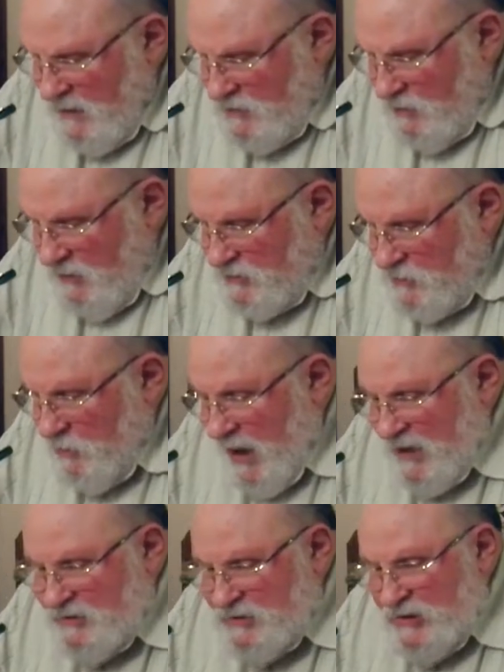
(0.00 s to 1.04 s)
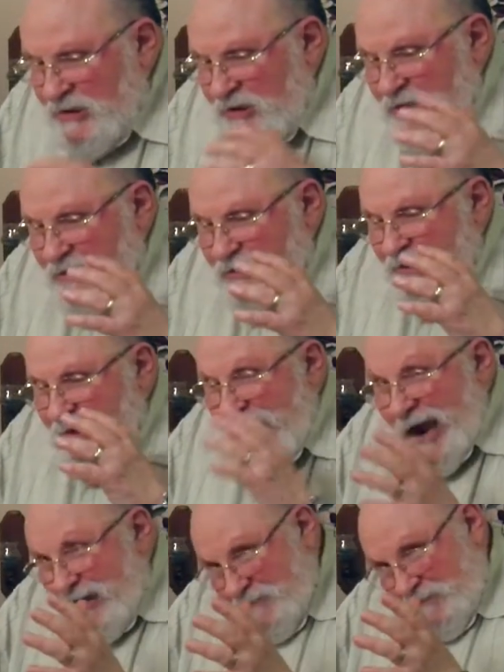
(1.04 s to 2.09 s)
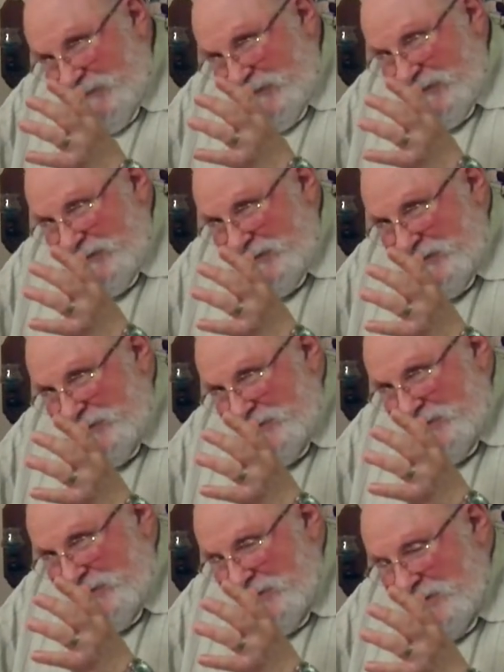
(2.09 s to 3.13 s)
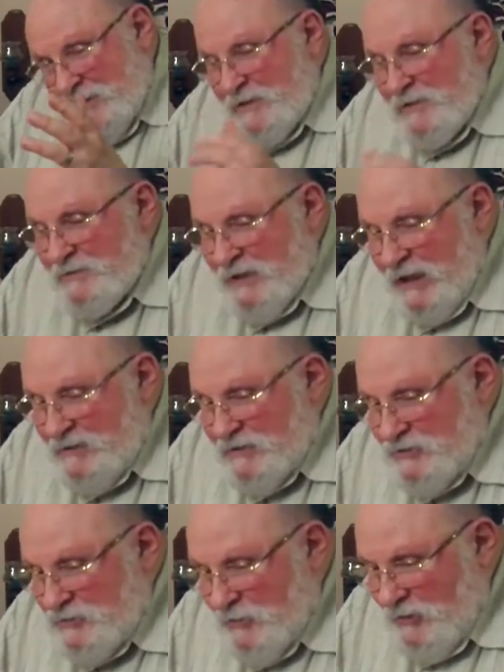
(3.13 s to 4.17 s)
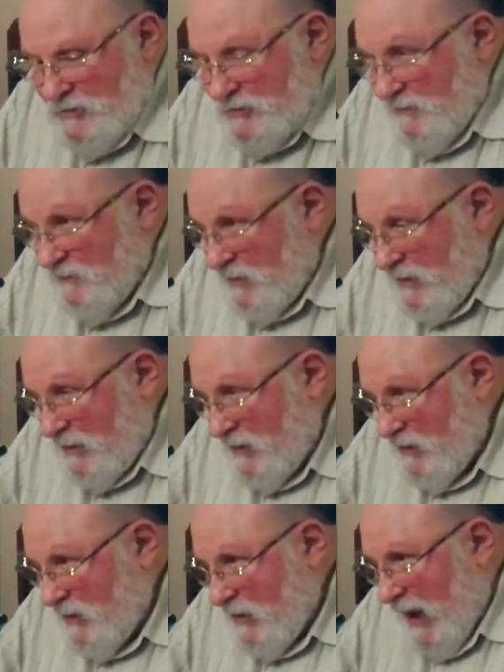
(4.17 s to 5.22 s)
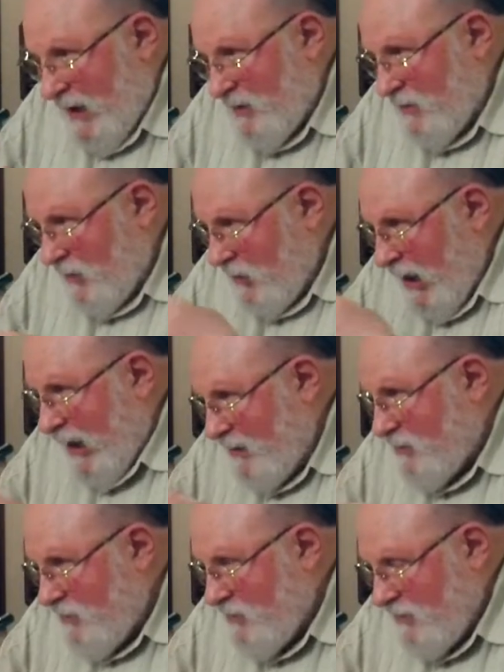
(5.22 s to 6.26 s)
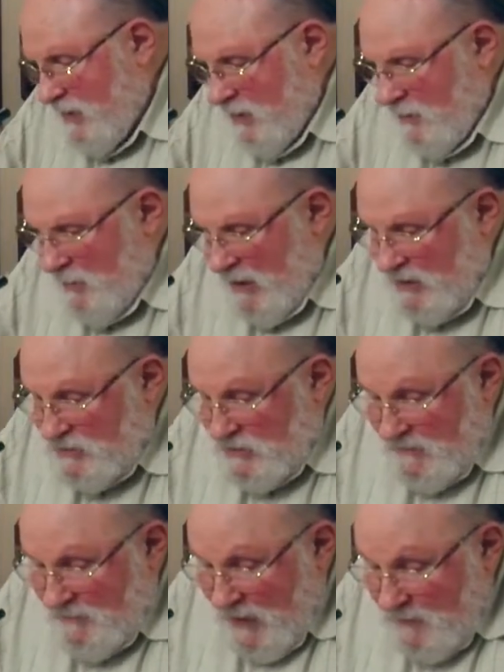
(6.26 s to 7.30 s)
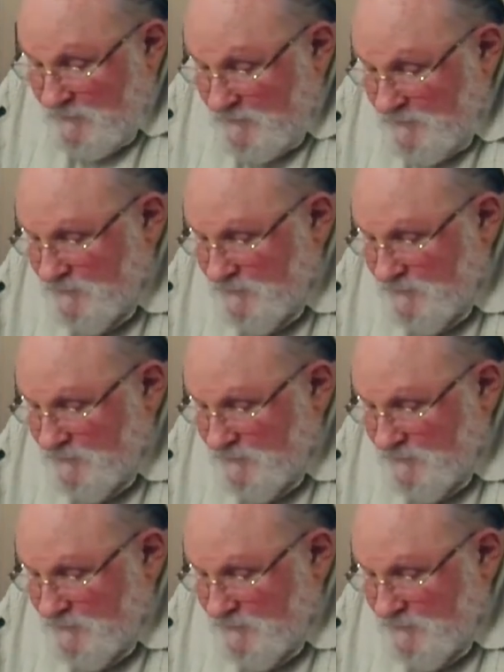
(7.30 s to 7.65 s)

So it's Christ's life that is the source of the light, the light illumination of men.